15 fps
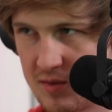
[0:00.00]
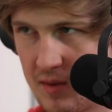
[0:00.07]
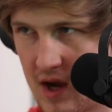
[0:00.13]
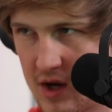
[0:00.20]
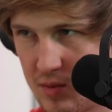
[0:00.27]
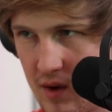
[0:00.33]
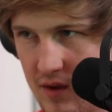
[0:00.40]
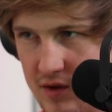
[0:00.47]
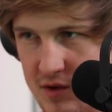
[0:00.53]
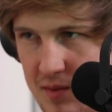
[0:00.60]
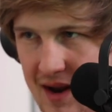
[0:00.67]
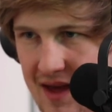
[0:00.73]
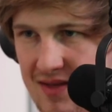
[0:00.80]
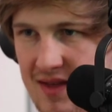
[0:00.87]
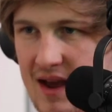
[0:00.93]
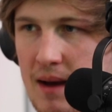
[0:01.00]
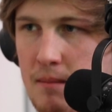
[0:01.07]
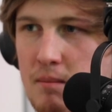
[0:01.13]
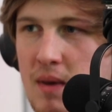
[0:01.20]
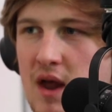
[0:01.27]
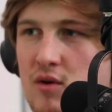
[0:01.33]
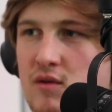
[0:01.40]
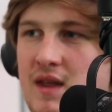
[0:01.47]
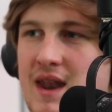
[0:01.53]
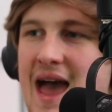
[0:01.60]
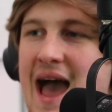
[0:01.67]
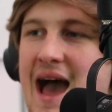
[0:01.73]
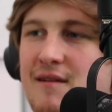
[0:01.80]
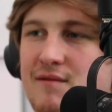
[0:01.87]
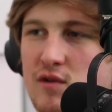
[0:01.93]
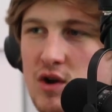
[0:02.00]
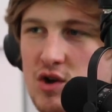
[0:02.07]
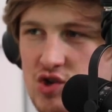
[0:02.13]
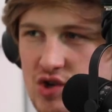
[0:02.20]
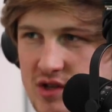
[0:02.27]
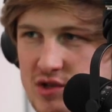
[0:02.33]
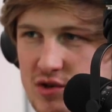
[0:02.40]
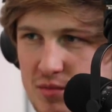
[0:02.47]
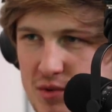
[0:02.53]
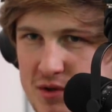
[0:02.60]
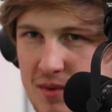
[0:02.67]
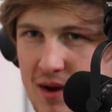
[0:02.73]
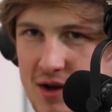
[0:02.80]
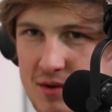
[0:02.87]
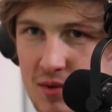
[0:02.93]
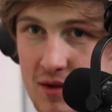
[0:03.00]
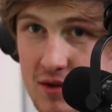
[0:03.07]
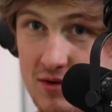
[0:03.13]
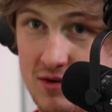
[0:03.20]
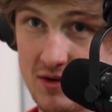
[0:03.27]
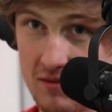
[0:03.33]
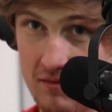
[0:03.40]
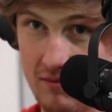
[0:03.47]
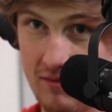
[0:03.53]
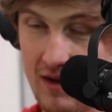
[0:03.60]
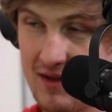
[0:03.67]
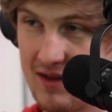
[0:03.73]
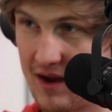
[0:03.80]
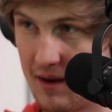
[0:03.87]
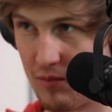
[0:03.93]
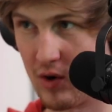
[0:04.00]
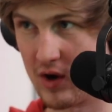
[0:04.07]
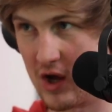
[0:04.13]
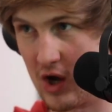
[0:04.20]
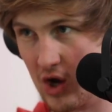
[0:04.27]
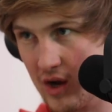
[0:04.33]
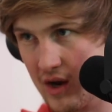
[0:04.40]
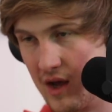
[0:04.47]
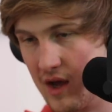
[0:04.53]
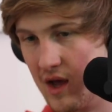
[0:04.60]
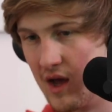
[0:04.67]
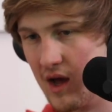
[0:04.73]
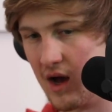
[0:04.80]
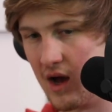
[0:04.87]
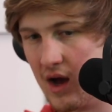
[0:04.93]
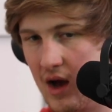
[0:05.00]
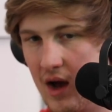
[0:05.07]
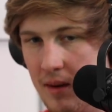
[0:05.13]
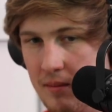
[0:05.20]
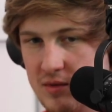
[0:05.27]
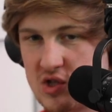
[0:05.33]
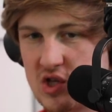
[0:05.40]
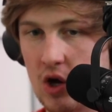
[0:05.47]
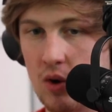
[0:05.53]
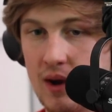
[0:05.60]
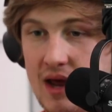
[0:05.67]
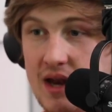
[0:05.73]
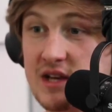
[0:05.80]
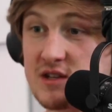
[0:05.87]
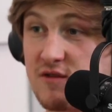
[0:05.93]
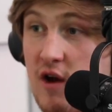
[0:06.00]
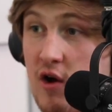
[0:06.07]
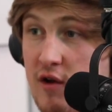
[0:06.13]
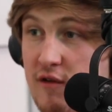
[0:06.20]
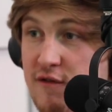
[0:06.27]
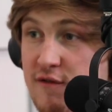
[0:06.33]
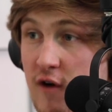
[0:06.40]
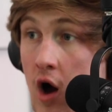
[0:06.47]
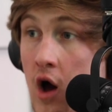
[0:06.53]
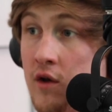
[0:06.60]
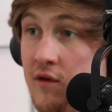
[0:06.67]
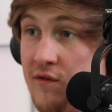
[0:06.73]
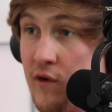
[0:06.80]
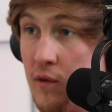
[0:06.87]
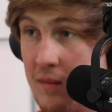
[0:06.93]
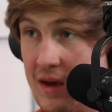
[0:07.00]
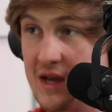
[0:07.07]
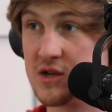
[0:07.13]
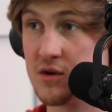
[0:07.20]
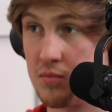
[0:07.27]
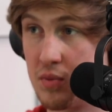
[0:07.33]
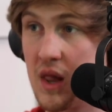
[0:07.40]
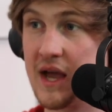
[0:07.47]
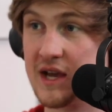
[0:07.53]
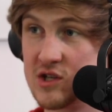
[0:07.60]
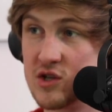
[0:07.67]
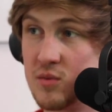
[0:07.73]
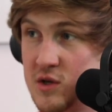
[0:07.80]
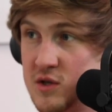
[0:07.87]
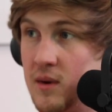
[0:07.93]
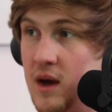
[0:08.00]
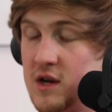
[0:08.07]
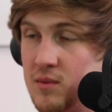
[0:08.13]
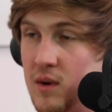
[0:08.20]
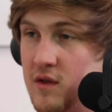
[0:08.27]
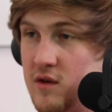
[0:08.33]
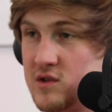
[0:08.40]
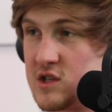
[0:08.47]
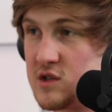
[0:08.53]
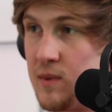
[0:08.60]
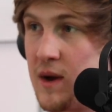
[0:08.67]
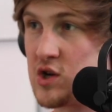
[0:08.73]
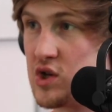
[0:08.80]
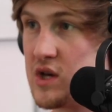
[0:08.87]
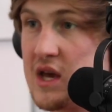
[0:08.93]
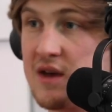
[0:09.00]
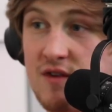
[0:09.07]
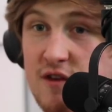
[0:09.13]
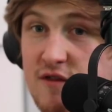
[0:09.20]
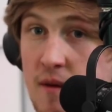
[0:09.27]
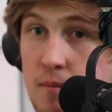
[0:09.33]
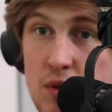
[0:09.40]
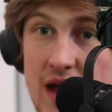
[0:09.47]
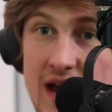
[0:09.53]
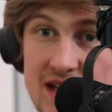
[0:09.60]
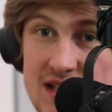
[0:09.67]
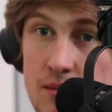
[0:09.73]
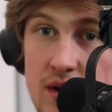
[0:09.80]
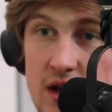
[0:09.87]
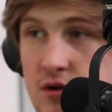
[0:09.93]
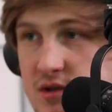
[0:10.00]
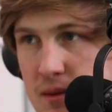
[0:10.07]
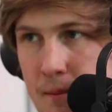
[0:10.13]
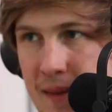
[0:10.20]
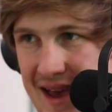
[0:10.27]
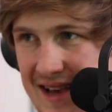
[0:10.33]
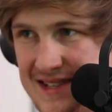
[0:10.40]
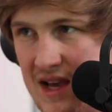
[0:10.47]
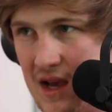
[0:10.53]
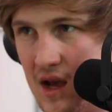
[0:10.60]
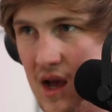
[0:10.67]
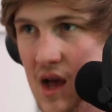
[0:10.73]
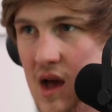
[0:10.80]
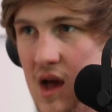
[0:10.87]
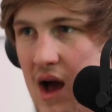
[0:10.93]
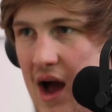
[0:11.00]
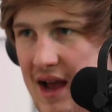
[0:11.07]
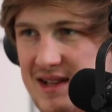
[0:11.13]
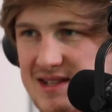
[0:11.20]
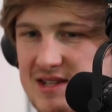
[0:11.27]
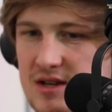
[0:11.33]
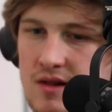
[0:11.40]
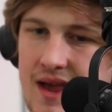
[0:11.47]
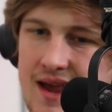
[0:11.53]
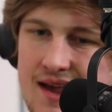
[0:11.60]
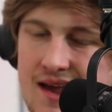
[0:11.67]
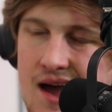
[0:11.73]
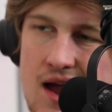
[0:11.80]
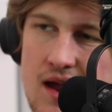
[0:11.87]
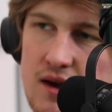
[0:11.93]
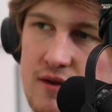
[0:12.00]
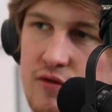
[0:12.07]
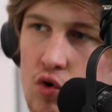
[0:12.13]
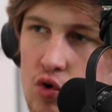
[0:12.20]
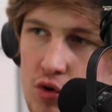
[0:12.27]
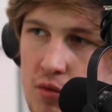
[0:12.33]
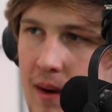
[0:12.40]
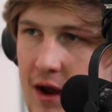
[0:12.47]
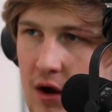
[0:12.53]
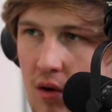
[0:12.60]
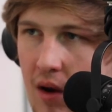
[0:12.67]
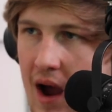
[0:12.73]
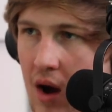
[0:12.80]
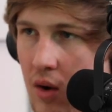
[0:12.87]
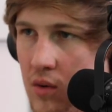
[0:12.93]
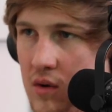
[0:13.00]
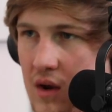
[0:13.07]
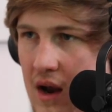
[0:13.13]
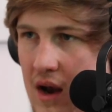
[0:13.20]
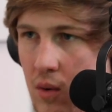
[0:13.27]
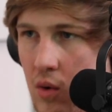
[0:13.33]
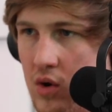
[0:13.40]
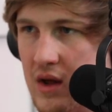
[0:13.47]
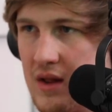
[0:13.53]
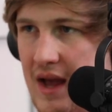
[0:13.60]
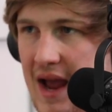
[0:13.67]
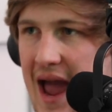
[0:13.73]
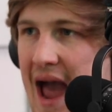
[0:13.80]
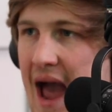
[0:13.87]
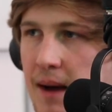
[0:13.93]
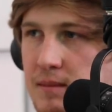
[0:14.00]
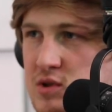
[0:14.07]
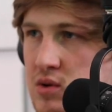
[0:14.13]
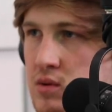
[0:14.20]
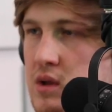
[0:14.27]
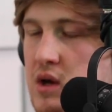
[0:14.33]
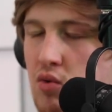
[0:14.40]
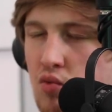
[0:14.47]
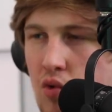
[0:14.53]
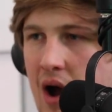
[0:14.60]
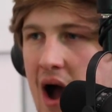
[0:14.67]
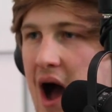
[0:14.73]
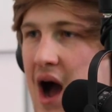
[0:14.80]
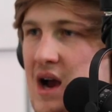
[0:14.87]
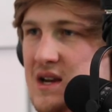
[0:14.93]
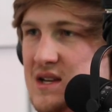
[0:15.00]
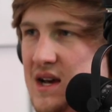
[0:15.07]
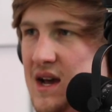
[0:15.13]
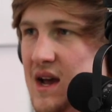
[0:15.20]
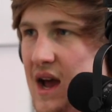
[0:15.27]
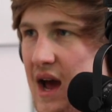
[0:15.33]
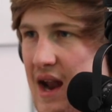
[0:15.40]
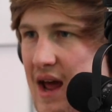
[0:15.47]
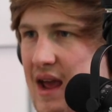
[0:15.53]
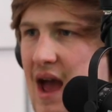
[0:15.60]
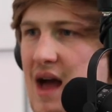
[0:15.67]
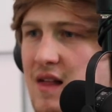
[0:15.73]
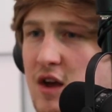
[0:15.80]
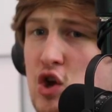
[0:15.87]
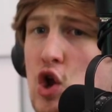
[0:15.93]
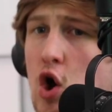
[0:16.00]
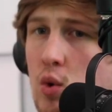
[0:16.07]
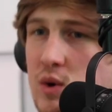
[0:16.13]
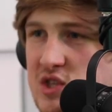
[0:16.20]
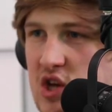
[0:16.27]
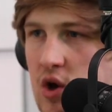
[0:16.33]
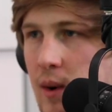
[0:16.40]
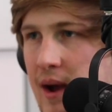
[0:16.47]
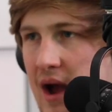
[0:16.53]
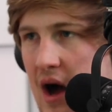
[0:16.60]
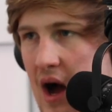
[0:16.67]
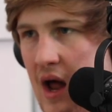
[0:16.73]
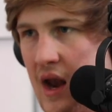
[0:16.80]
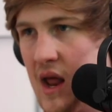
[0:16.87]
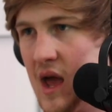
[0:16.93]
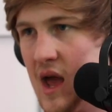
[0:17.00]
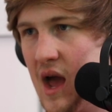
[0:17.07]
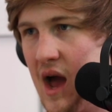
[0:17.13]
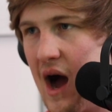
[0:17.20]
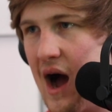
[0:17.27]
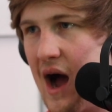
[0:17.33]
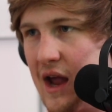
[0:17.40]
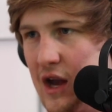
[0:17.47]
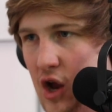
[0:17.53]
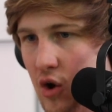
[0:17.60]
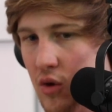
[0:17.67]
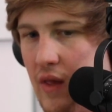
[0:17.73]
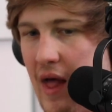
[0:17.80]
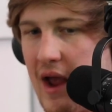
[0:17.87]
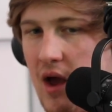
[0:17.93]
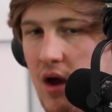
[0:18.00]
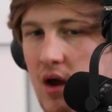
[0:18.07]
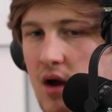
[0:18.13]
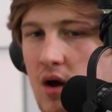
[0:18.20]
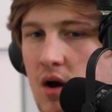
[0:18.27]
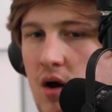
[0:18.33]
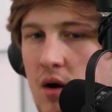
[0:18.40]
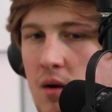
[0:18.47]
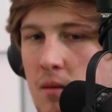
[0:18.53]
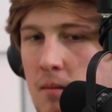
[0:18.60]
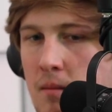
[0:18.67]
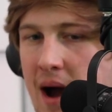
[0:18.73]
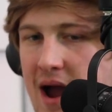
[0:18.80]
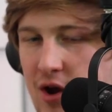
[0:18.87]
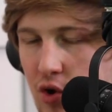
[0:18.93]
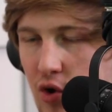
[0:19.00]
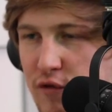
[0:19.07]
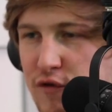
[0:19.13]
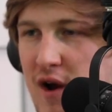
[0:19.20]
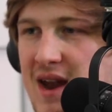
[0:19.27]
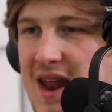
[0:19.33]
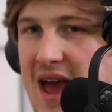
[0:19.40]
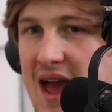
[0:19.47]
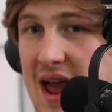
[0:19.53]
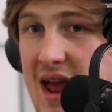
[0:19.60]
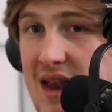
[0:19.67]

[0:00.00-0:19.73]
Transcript: Smash Brothers, but I think I'm better than average at Super Smash Brothers. I think I'm pretty good. So it is very fun for me to play Super Smash Brothers, especially even if I'm playing somebody who's amazing. I can still like kind of hold my ground and I won't get like absolutely rocked. And I like know what's going on. I know like my girlfriend